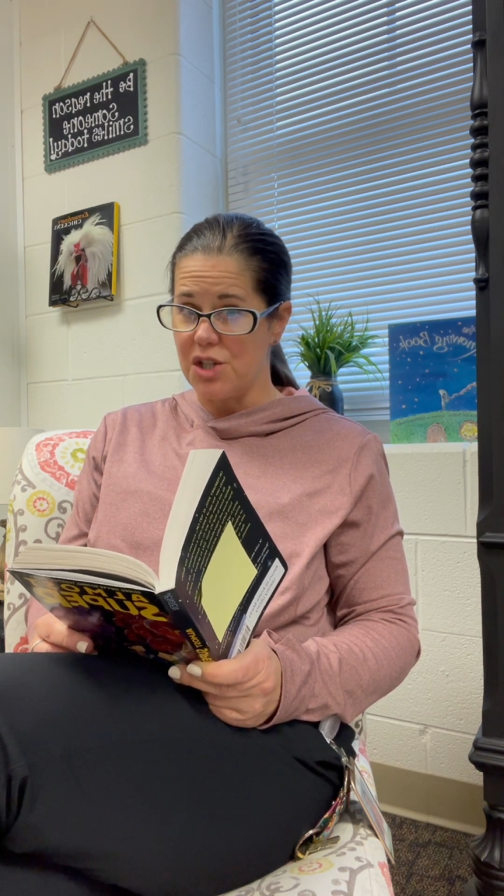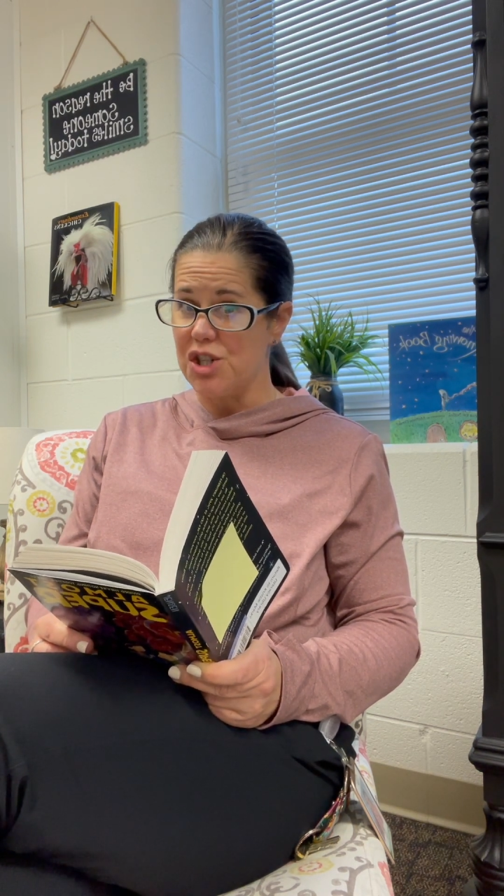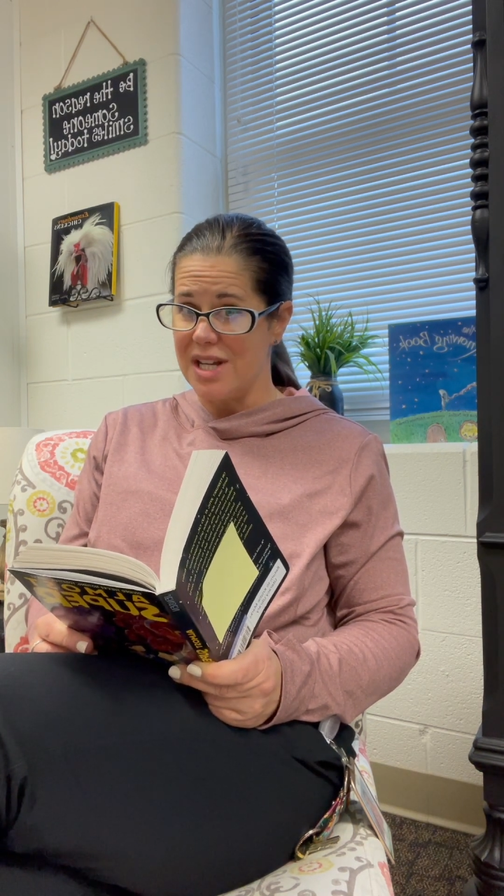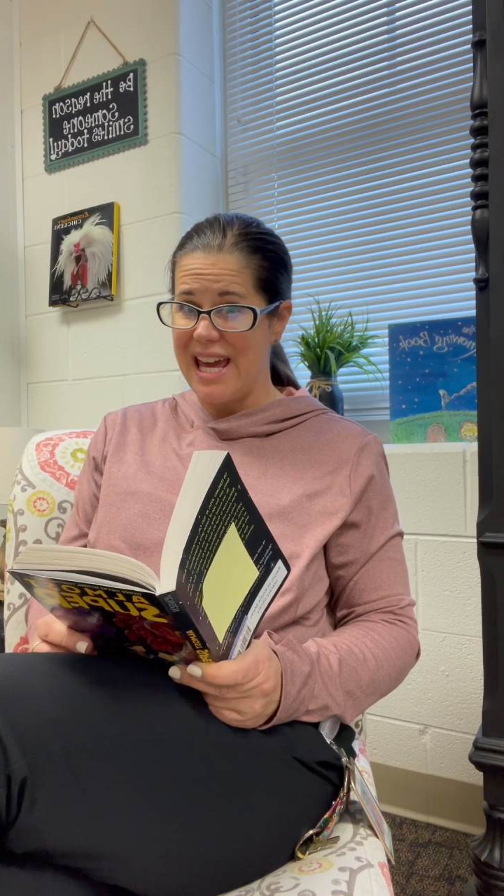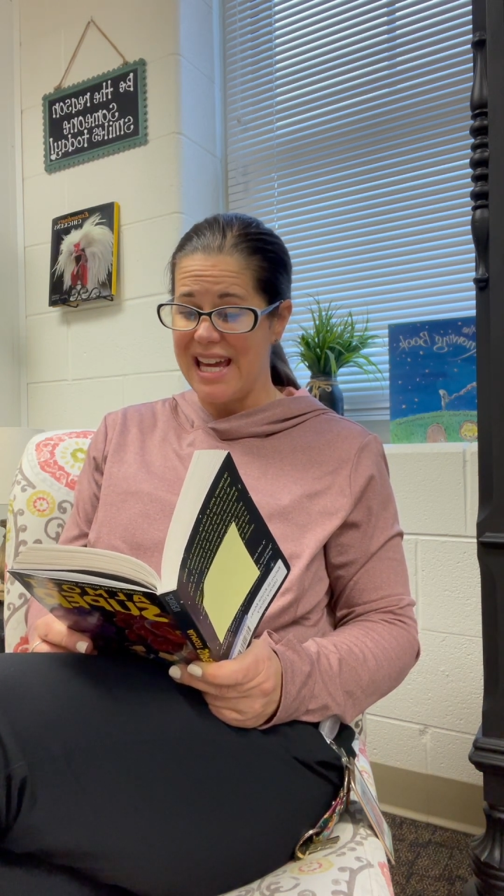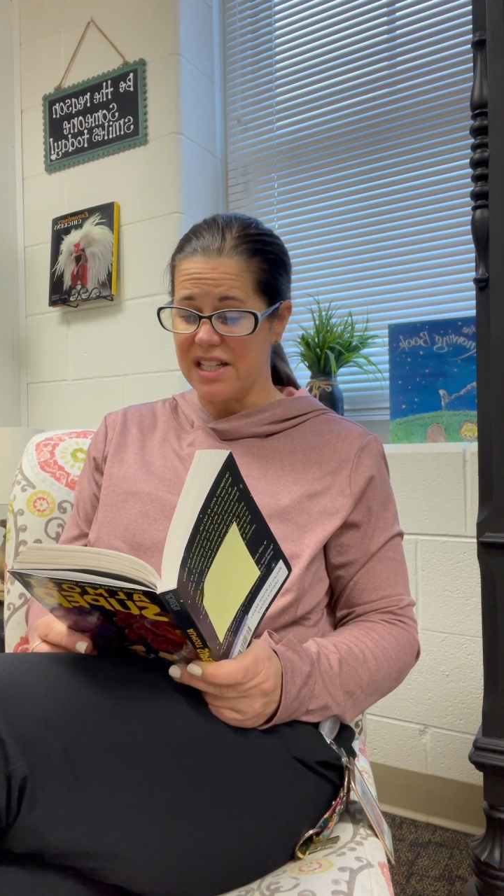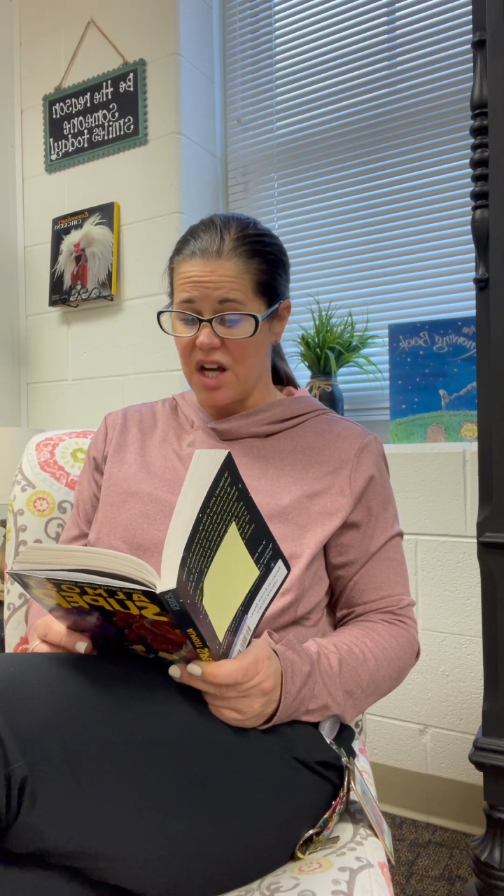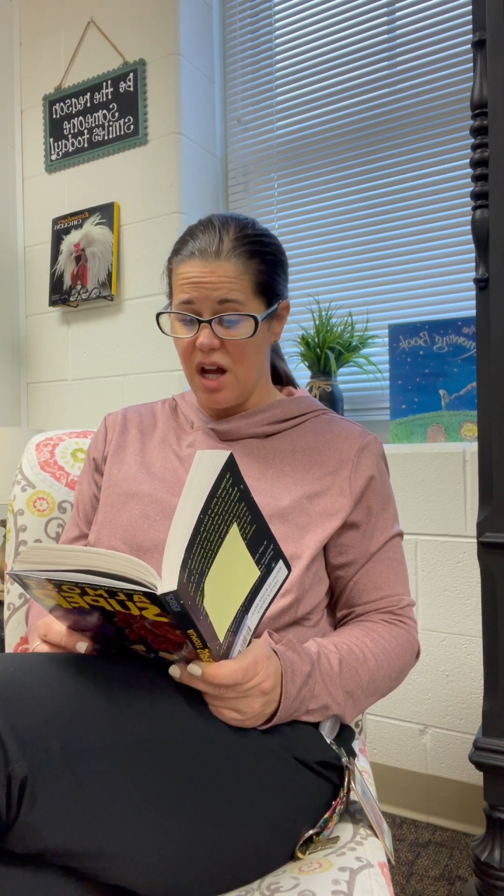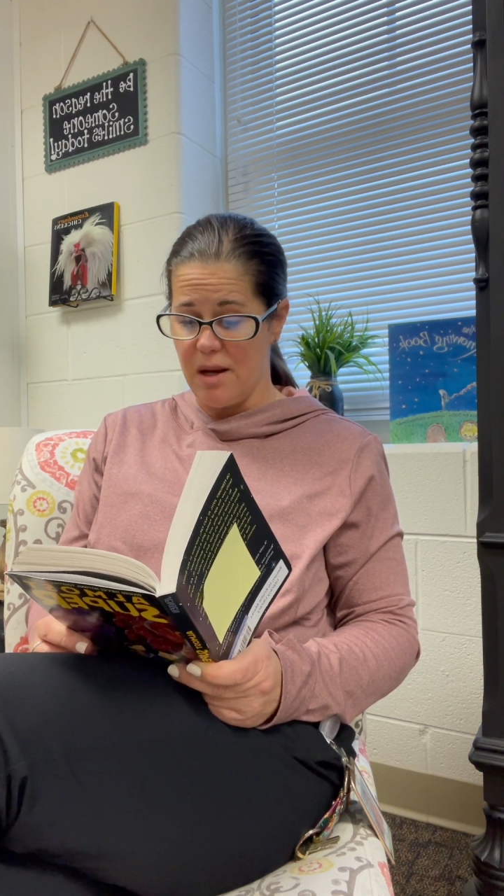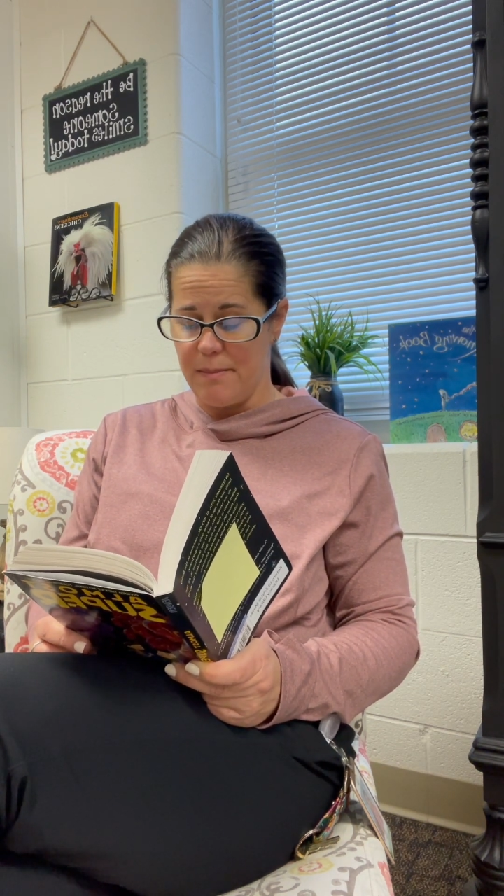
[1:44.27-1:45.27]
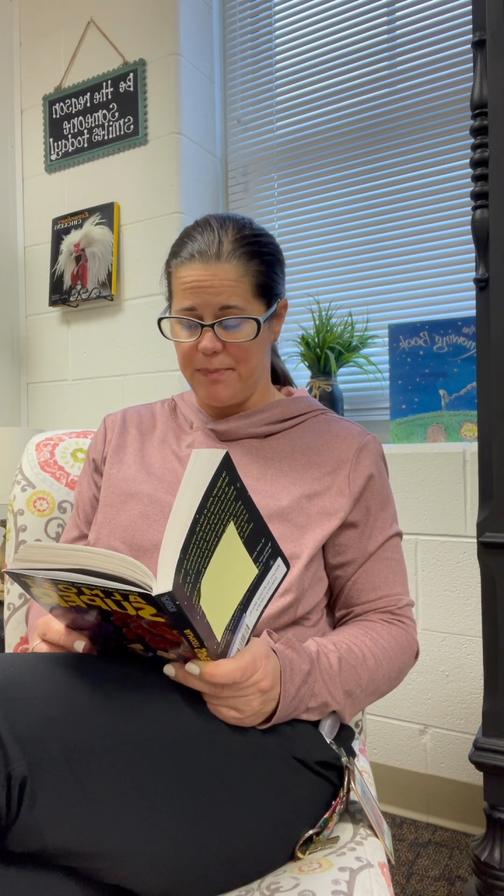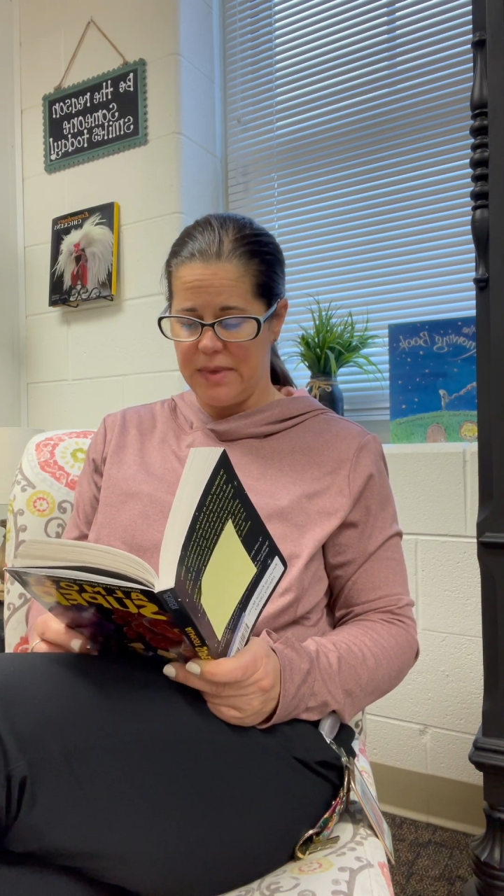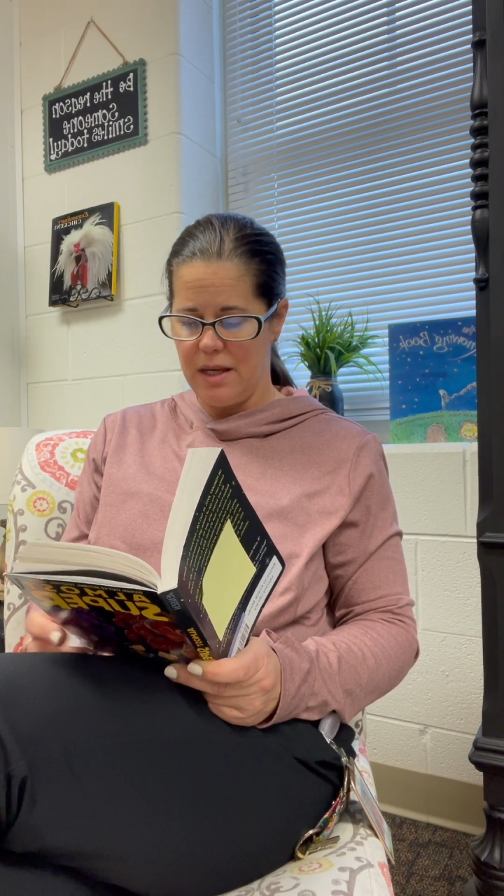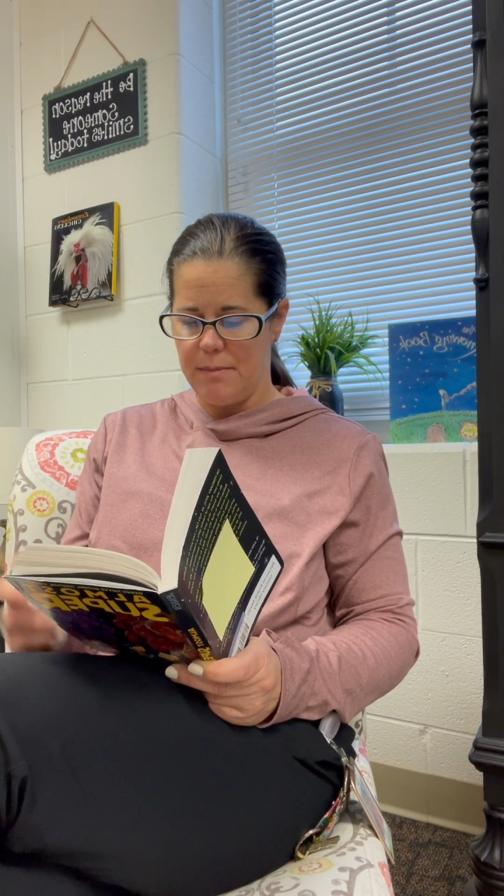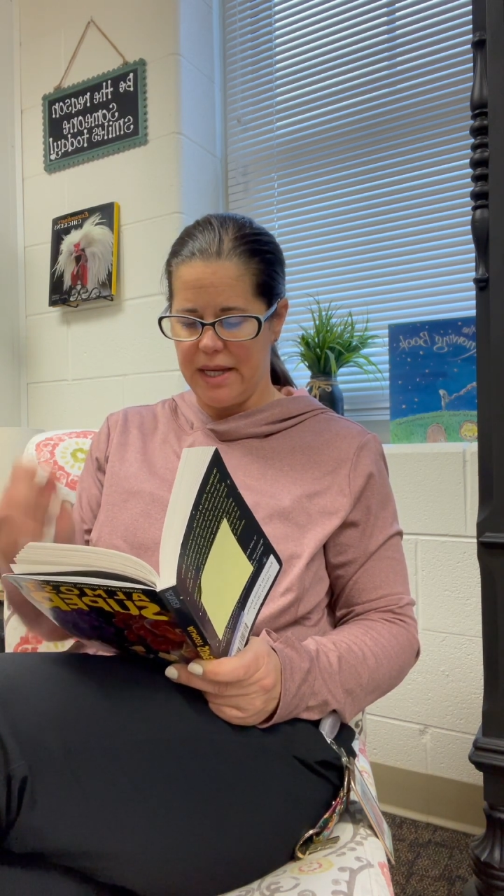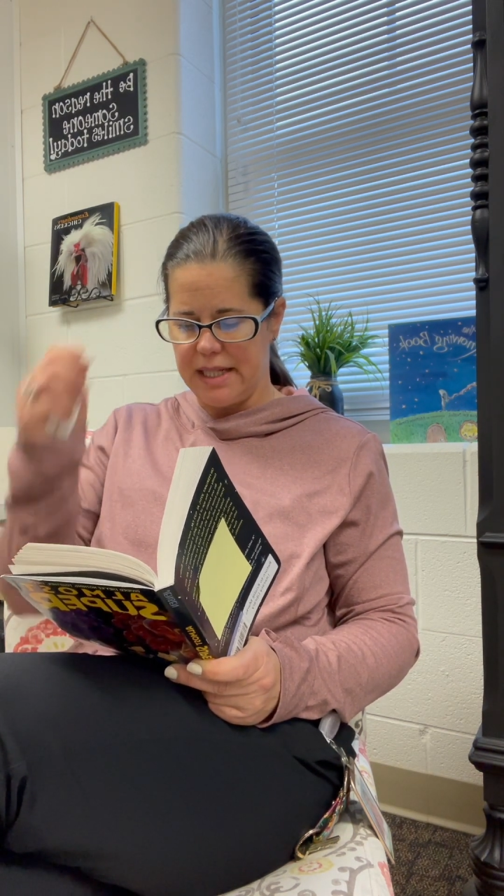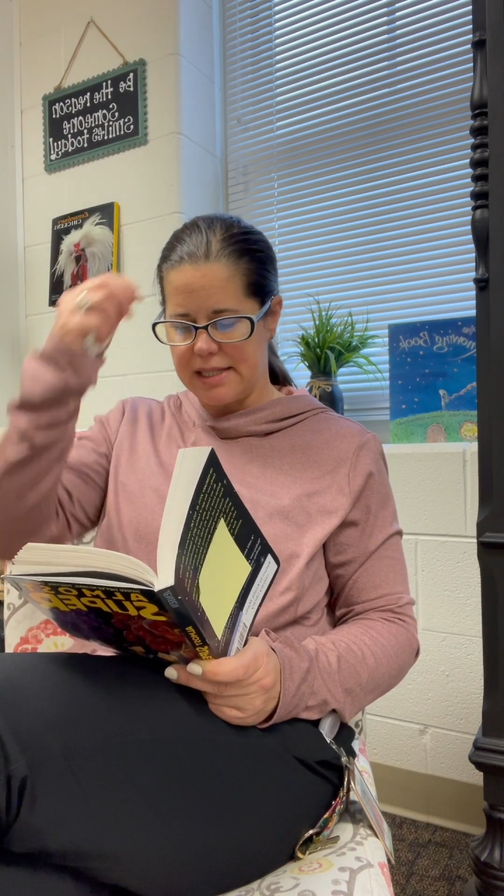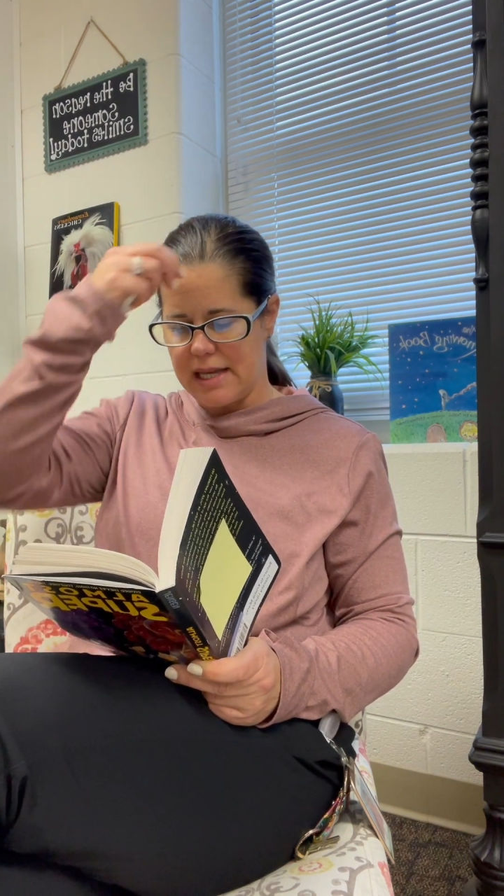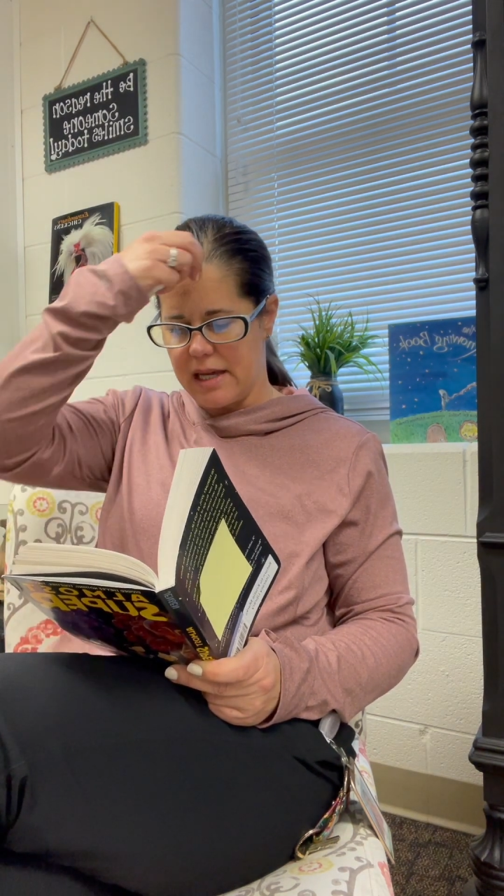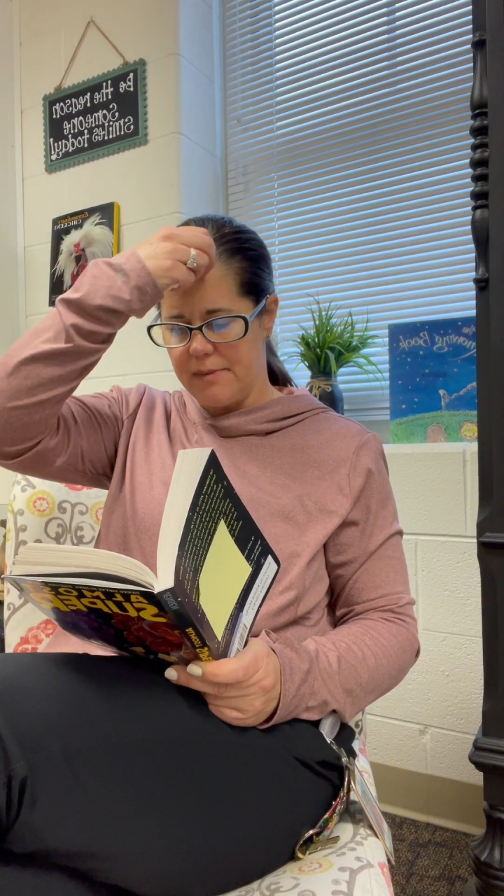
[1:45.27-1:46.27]
she can come," Benny
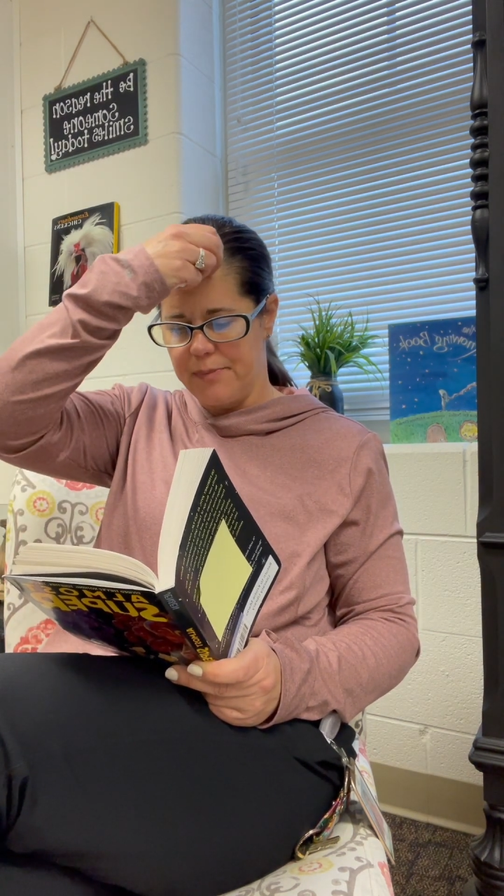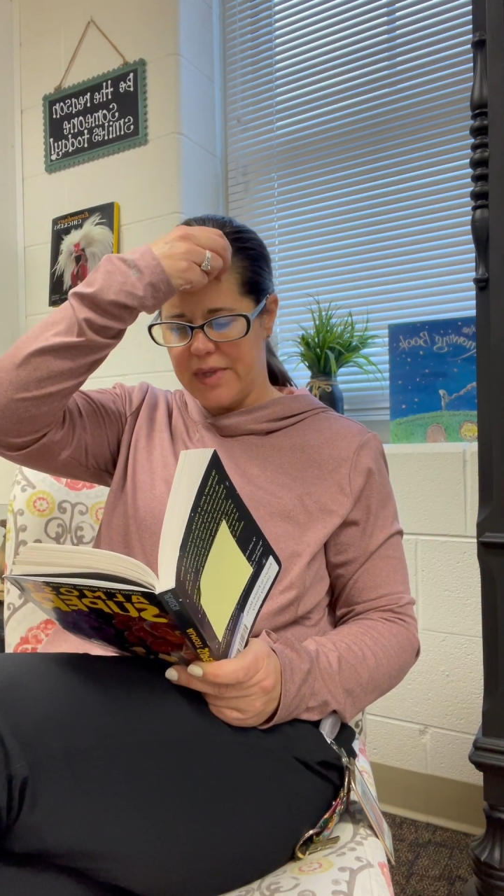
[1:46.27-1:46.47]
said.